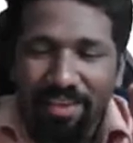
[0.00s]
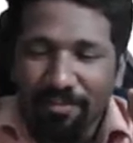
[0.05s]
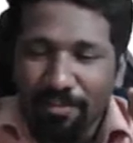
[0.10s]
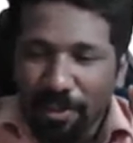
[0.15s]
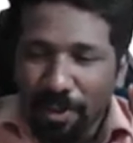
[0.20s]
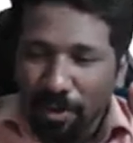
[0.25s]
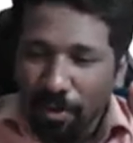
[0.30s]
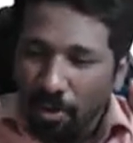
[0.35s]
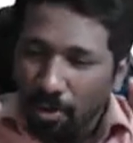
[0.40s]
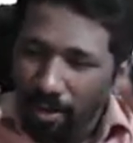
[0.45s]
you're
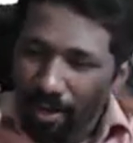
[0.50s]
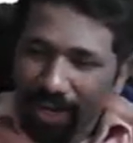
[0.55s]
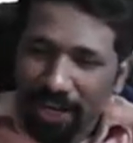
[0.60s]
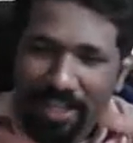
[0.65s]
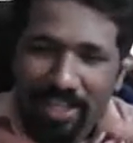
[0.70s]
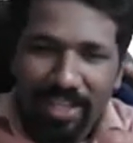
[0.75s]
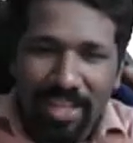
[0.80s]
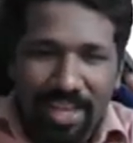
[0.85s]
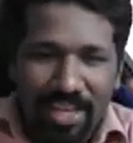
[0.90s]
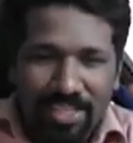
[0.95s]
not
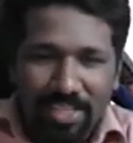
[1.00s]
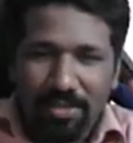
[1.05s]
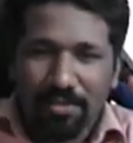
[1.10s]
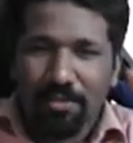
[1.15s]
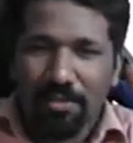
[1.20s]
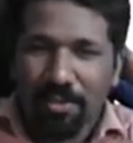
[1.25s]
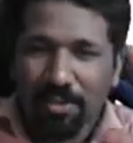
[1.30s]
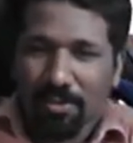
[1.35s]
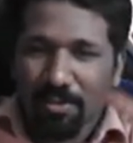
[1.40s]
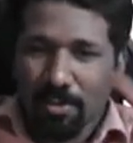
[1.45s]
getting the answer
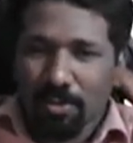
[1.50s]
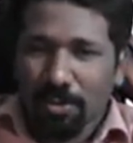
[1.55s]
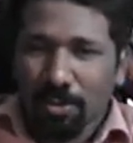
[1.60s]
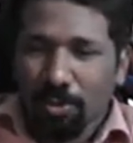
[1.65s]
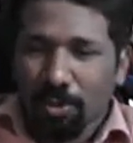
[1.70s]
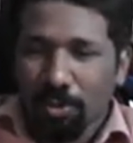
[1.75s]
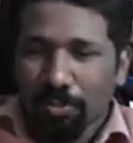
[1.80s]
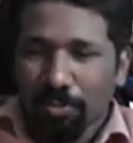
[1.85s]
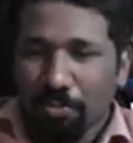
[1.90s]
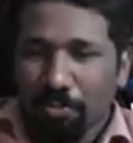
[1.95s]
for this also,
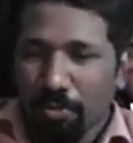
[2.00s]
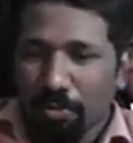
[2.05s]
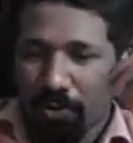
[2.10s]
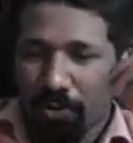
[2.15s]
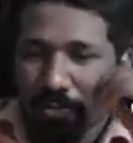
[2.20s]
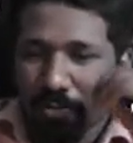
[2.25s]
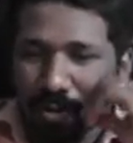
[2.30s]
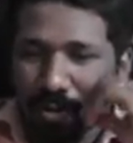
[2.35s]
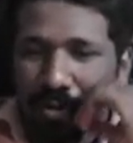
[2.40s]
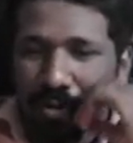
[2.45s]
no problem
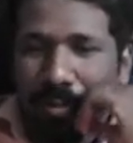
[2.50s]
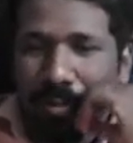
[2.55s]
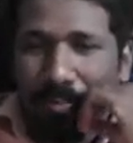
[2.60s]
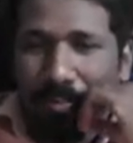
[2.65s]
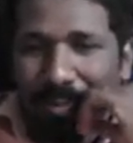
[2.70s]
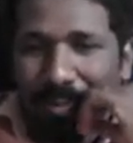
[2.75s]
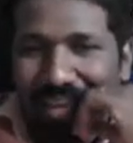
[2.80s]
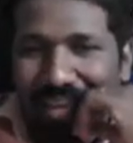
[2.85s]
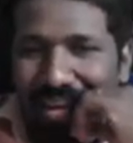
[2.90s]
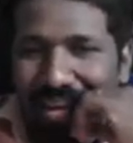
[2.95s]
at all, but
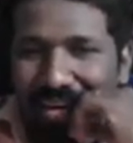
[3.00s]
make a